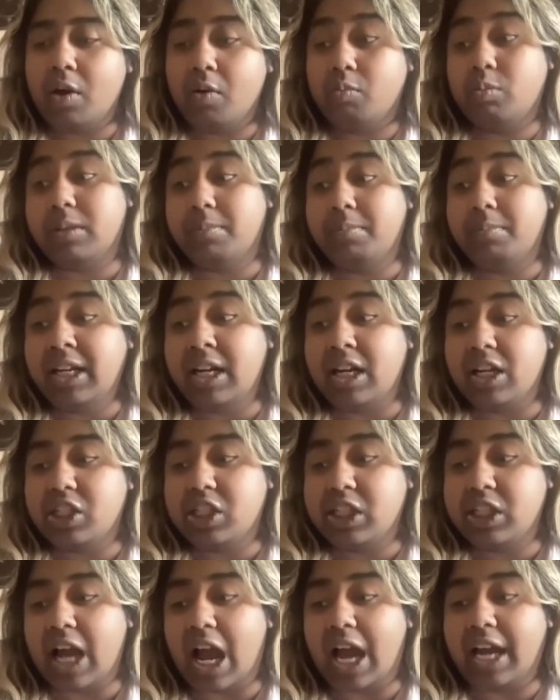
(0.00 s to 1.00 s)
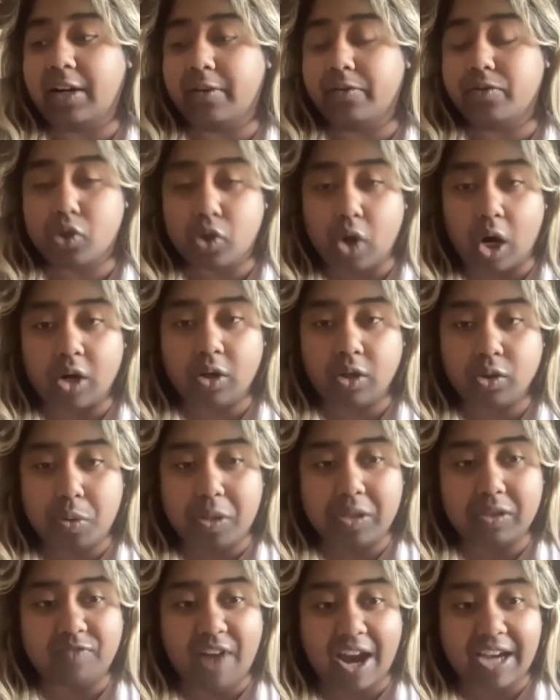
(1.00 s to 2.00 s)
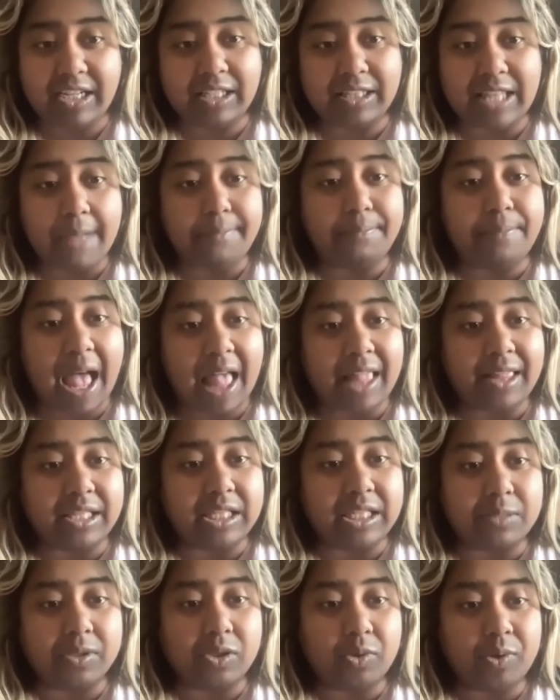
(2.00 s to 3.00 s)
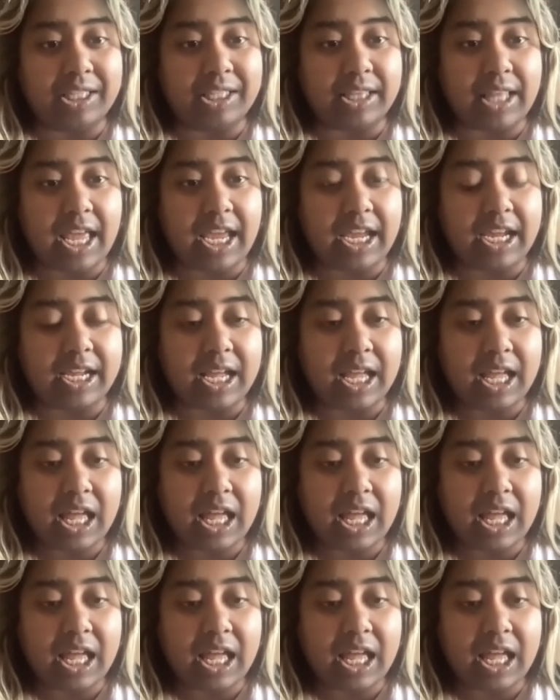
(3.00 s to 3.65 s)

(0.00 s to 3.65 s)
with Mina, she kind of struggles with finding that balance between like,